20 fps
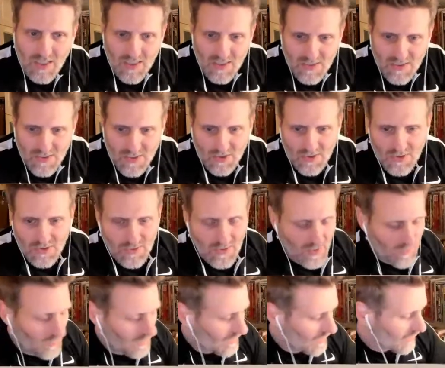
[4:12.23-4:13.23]
So I
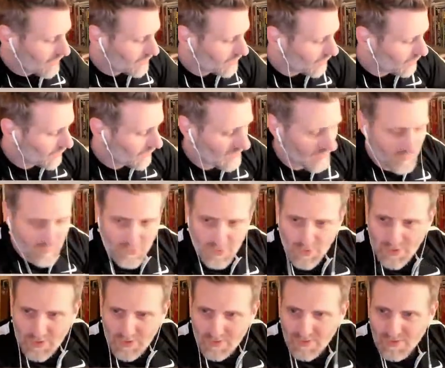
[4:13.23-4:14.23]
wanted to show him
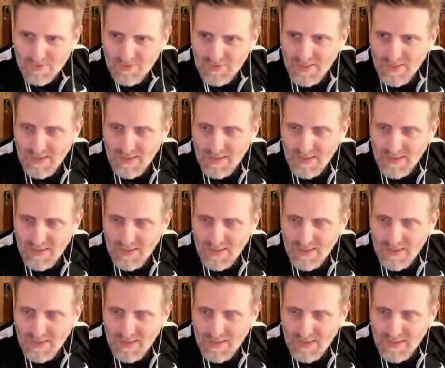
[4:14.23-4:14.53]
sort of